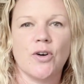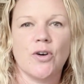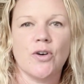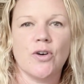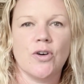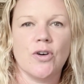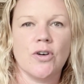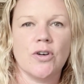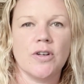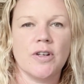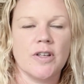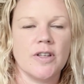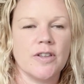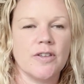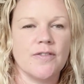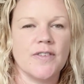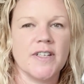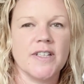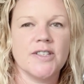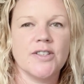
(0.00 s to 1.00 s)
on the
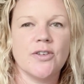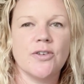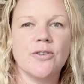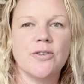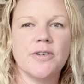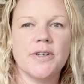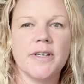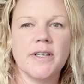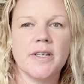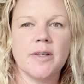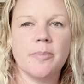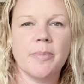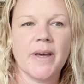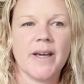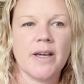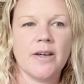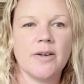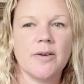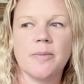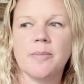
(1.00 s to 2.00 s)
Victoria
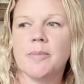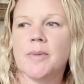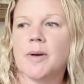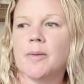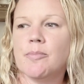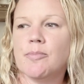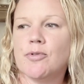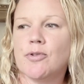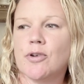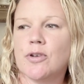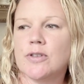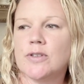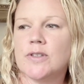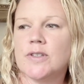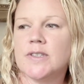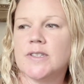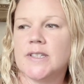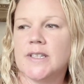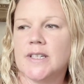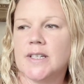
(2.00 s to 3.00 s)
Beckham
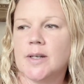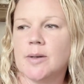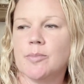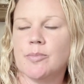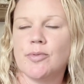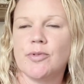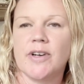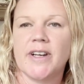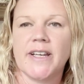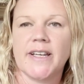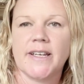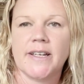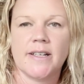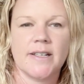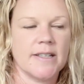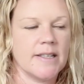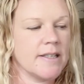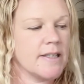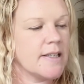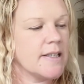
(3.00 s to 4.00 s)
bronzing brick.
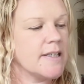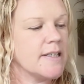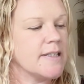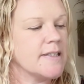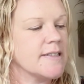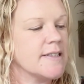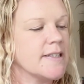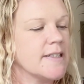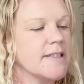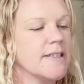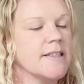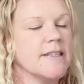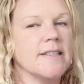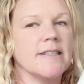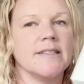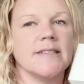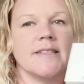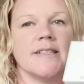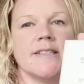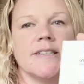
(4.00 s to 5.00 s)

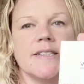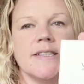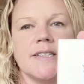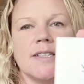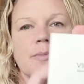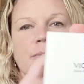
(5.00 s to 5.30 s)
This is the